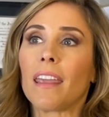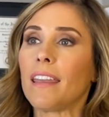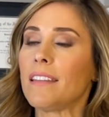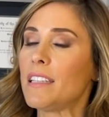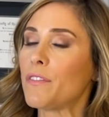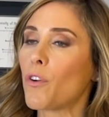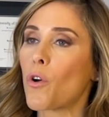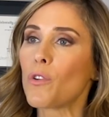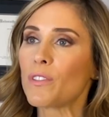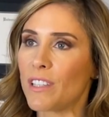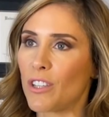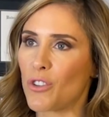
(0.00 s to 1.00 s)
a difficult
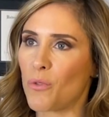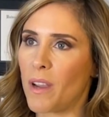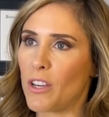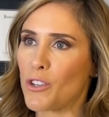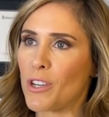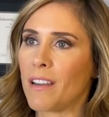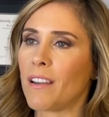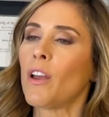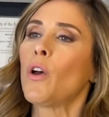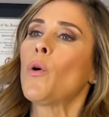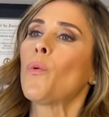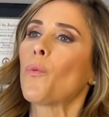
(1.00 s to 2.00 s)
situation
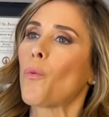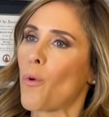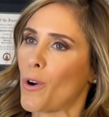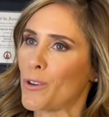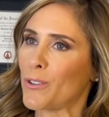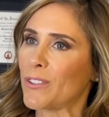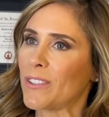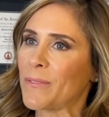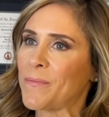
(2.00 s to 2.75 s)
worse.